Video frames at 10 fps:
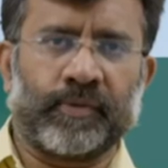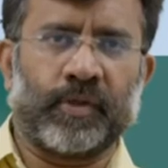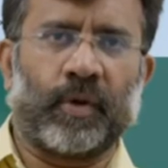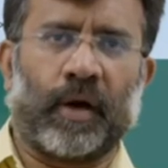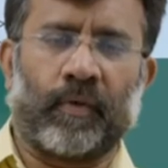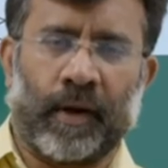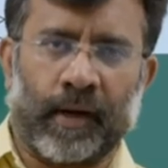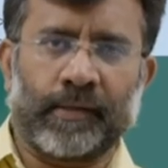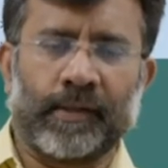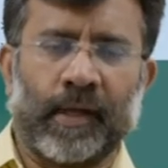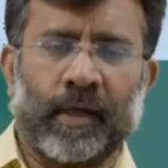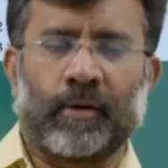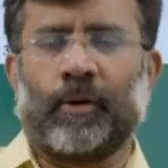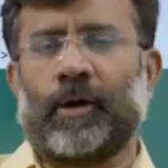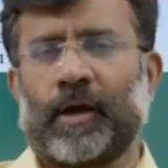you have learnt,
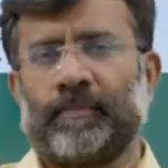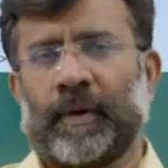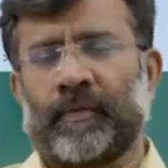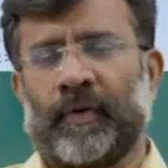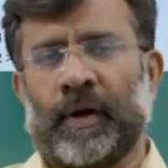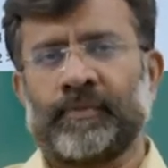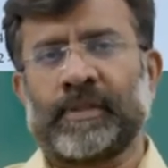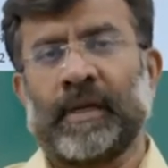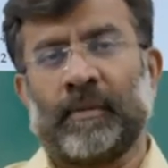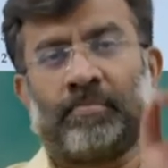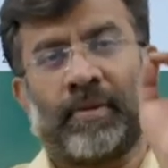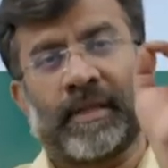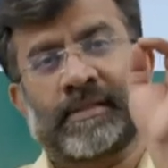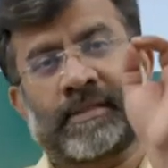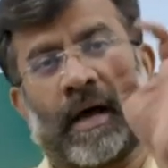chlorine performs
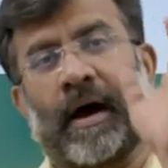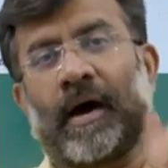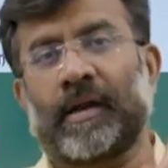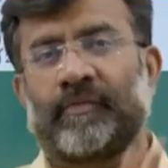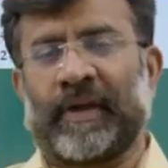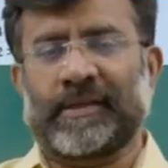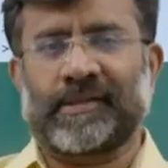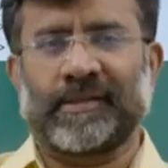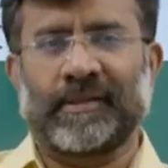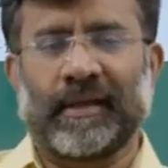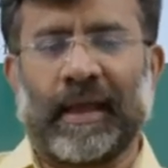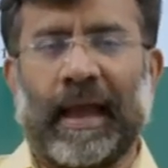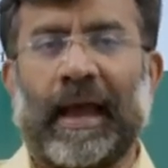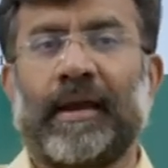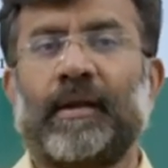plus R effect
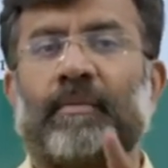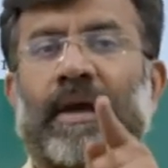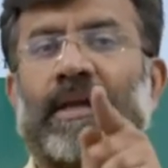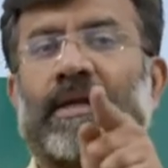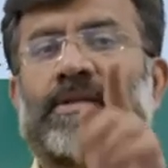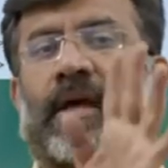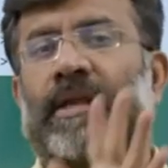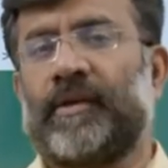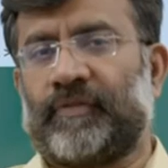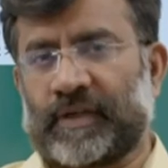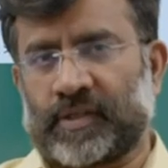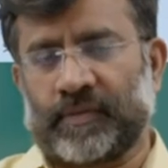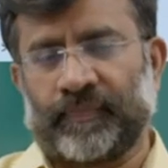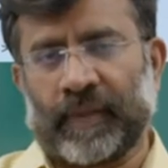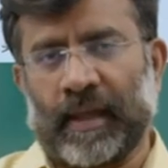and minus I effect.
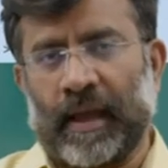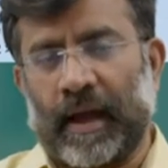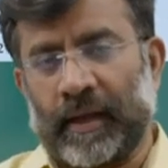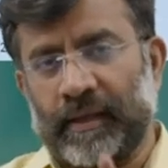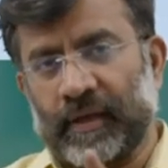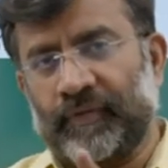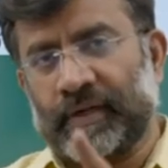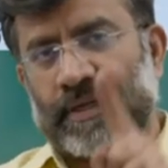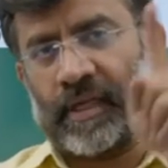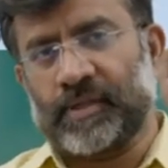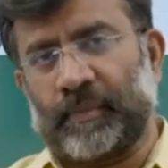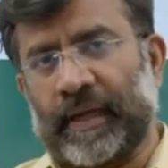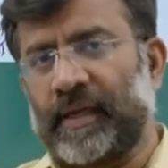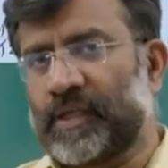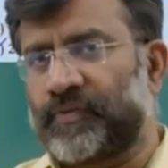I effect is
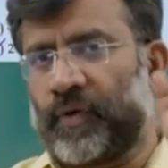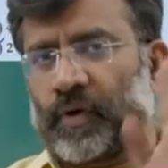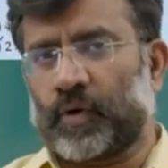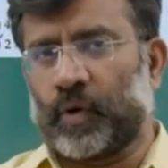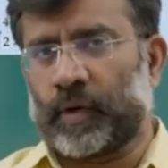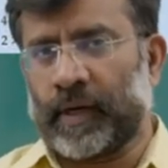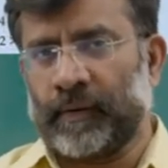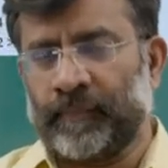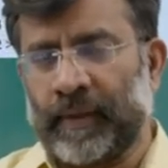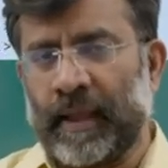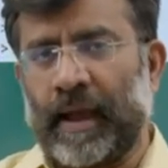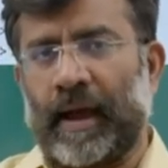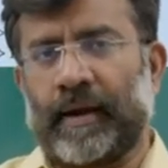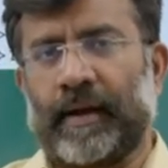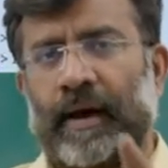minus for chlorine
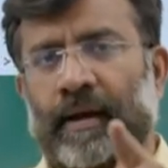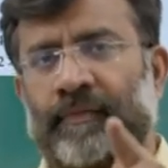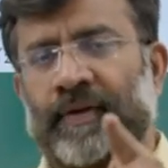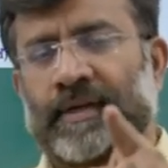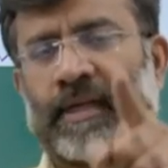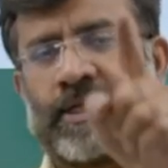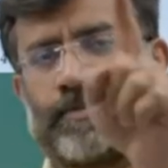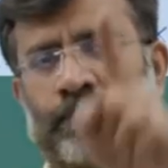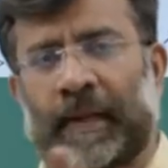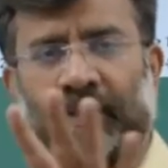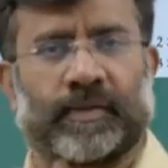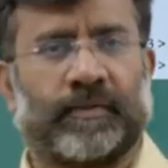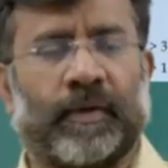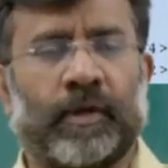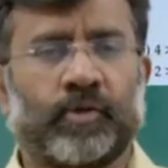and R effect is plus.
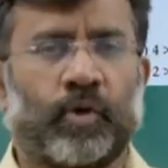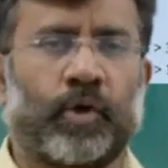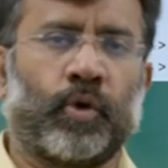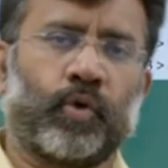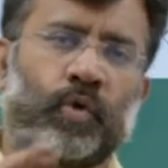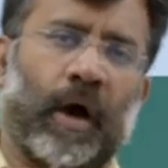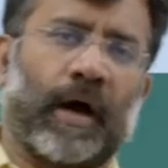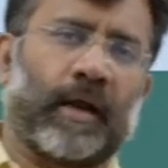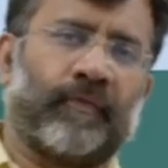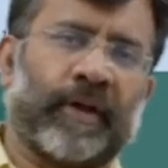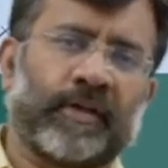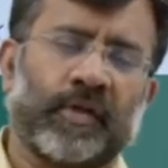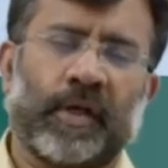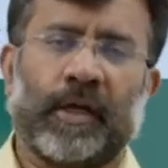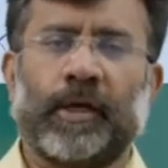So due to R effect,
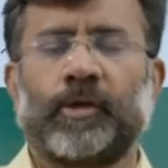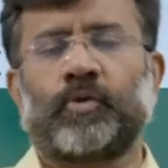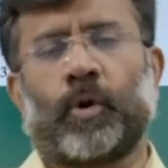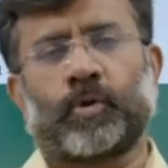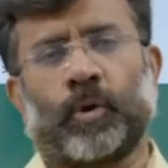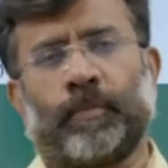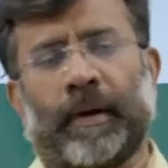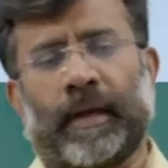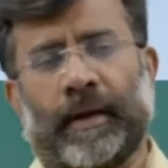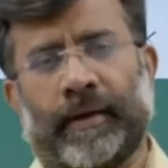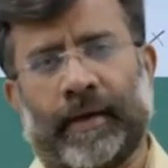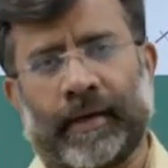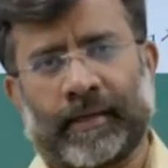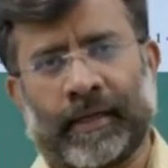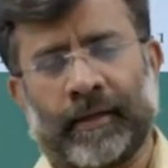it is
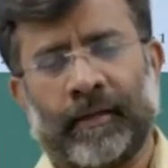orthopara-directing.